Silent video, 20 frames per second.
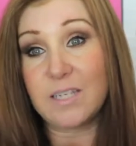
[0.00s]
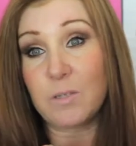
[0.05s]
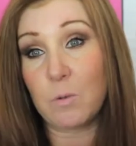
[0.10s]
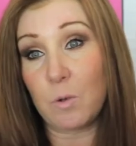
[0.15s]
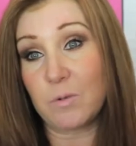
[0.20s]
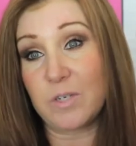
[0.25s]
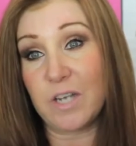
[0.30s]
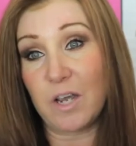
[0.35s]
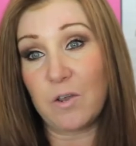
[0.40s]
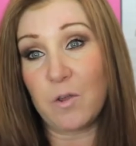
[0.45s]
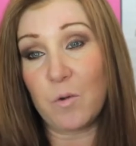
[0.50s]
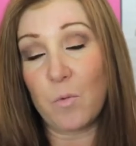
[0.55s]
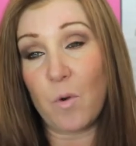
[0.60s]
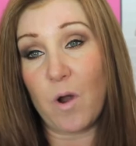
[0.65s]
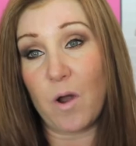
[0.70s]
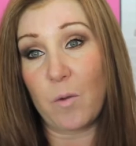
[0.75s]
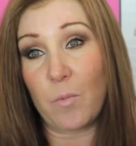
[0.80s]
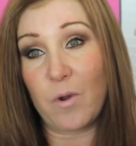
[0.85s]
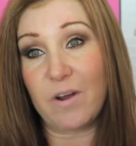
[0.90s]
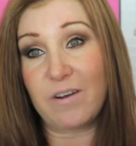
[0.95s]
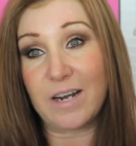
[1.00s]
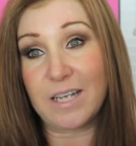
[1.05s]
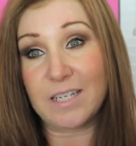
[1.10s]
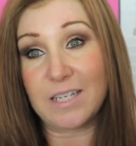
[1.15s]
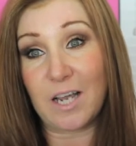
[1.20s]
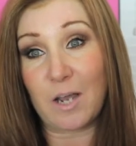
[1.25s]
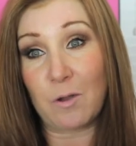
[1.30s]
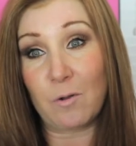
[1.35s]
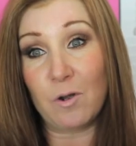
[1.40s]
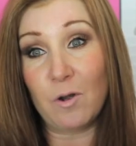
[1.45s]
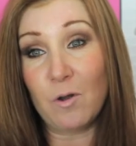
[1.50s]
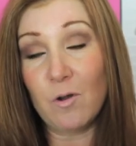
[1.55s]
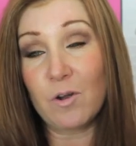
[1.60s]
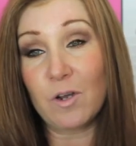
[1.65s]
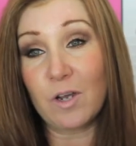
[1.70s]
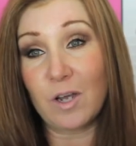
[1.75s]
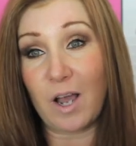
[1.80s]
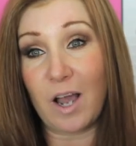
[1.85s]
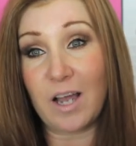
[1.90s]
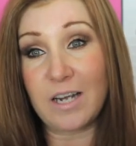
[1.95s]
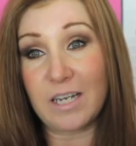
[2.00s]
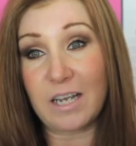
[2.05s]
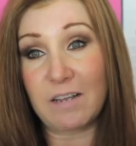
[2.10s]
so I'll tell you what I'm wearing as I go along and kind